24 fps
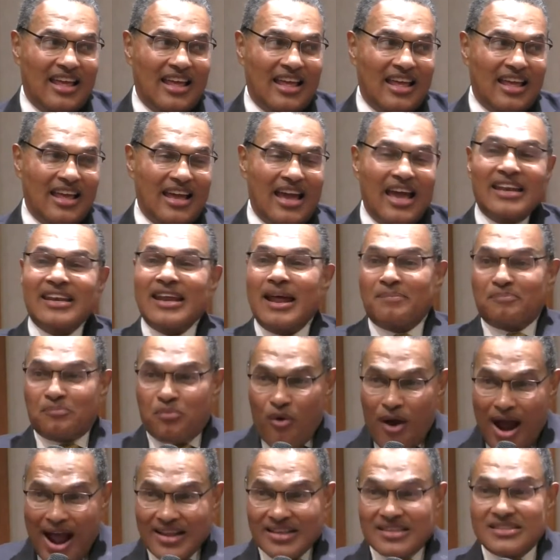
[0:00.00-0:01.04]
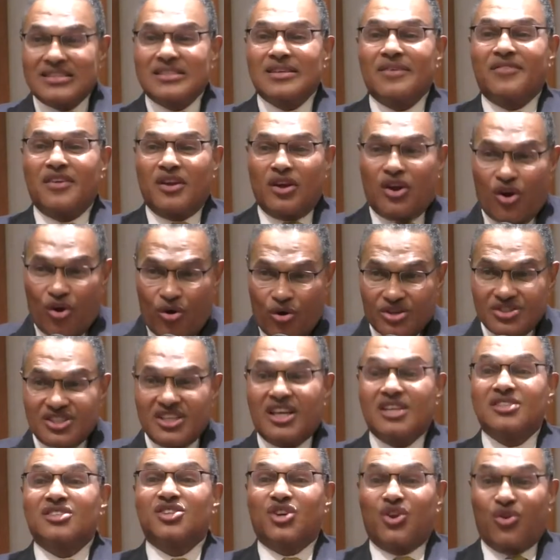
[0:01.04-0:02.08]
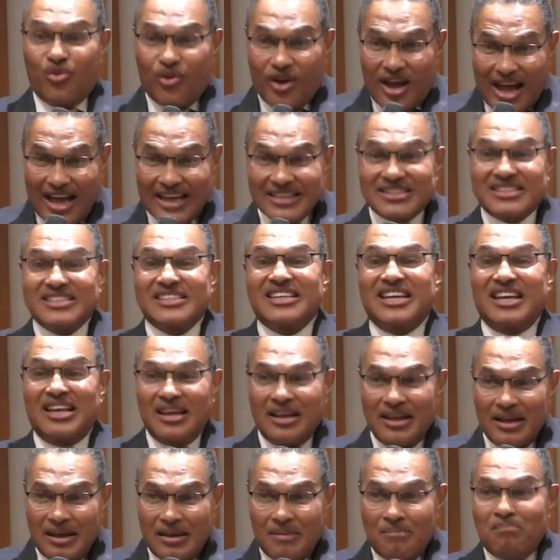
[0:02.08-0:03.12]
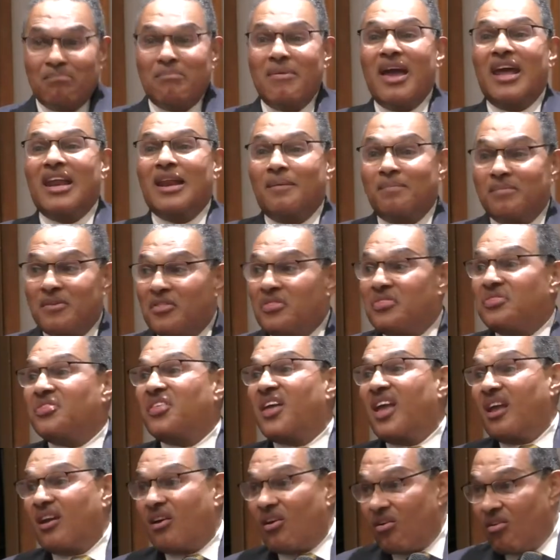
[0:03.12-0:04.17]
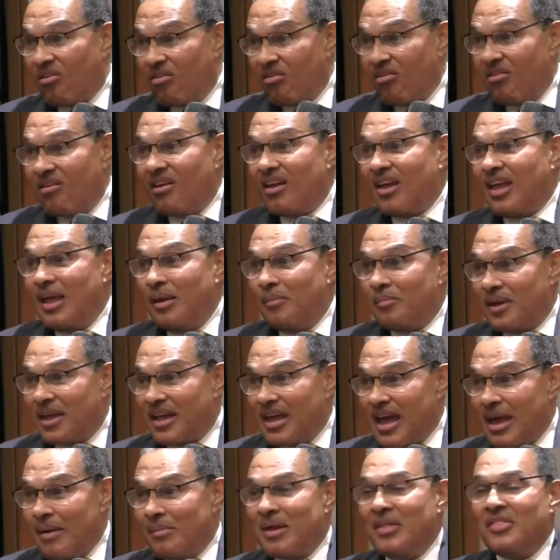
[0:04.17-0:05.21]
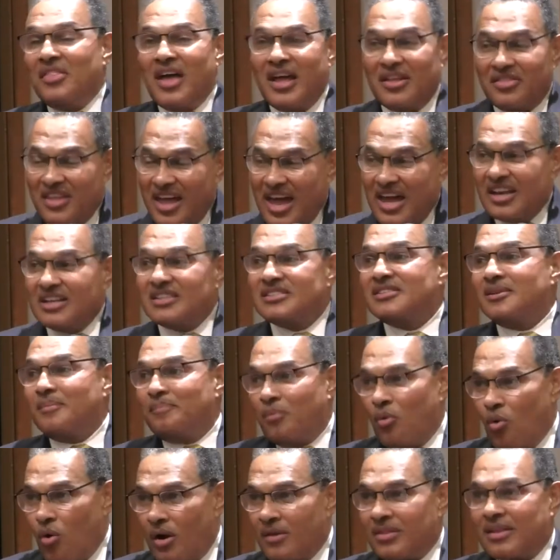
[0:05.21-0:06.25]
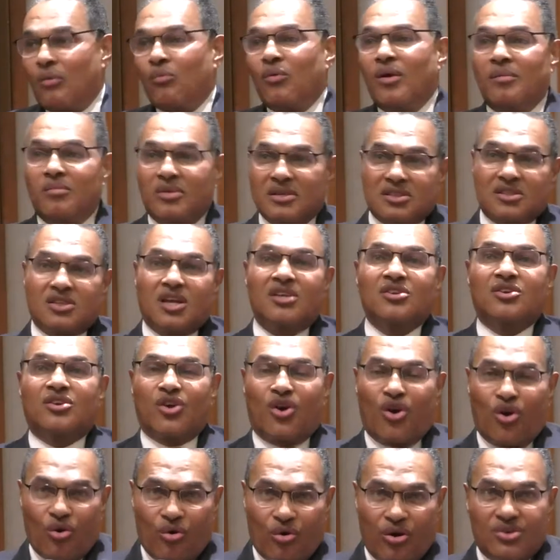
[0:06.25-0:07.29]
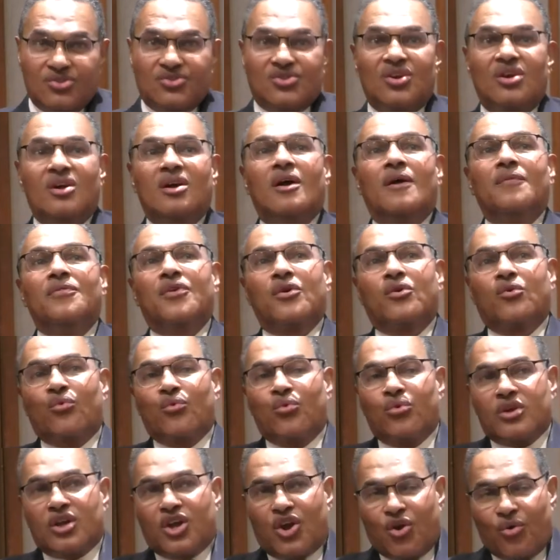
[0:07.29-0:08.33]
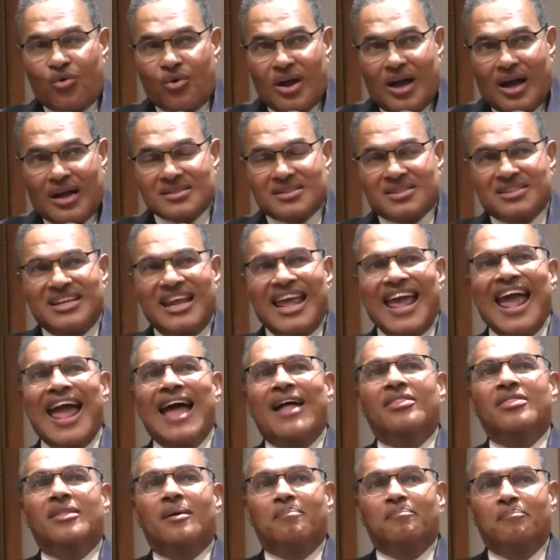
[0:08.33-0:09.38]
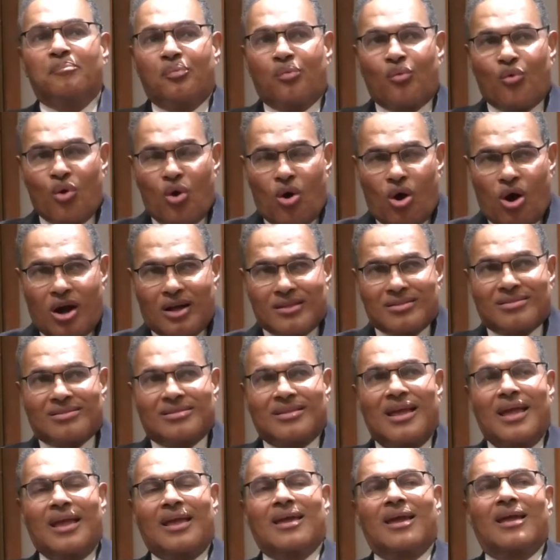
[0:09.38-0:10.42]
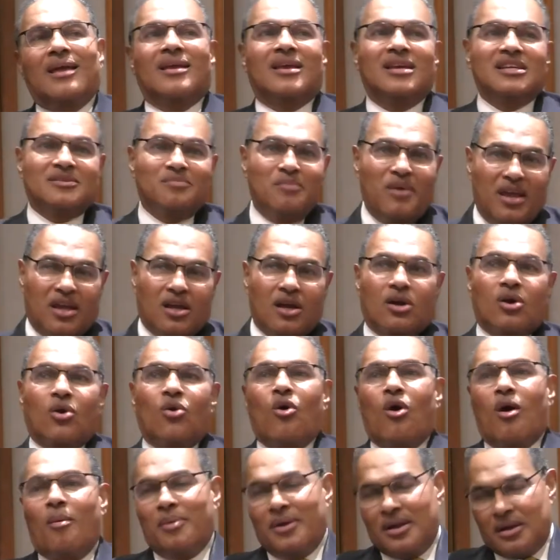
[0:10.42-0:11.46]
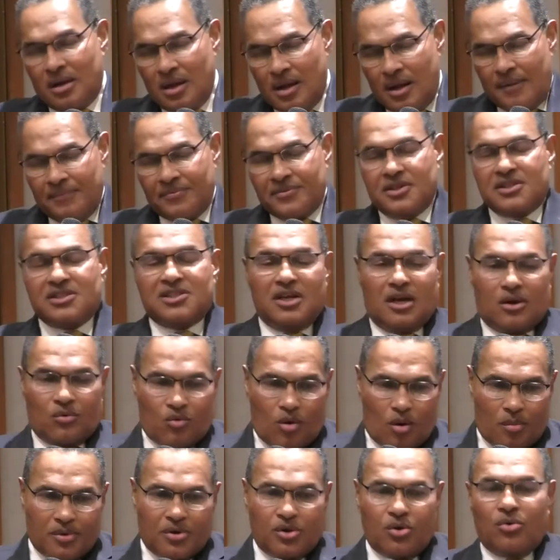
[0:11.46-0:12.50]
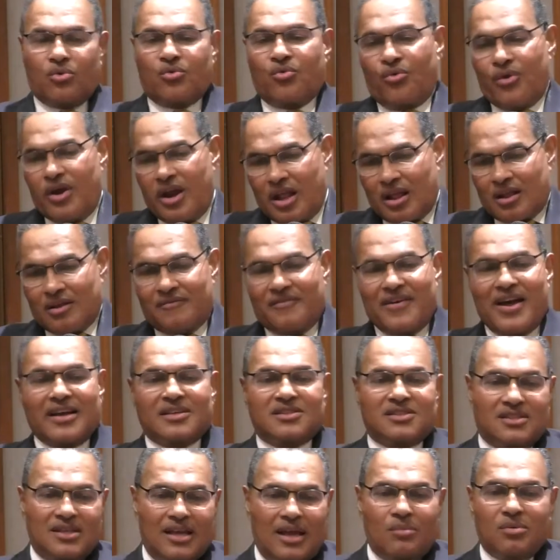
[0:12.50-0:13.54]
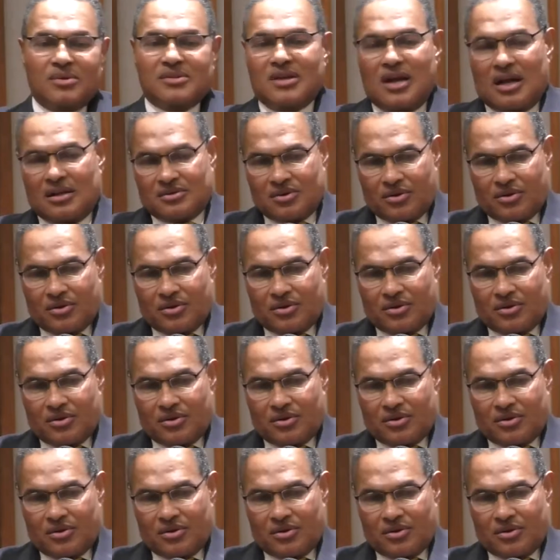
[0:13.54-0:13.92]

And that practice of encouraging his curiosity made him the thinker he became. And that is the point, that we must encourage the curiosity and the broad thinking. Because Mika Corbett, this young woman who created the vaccine with Dr.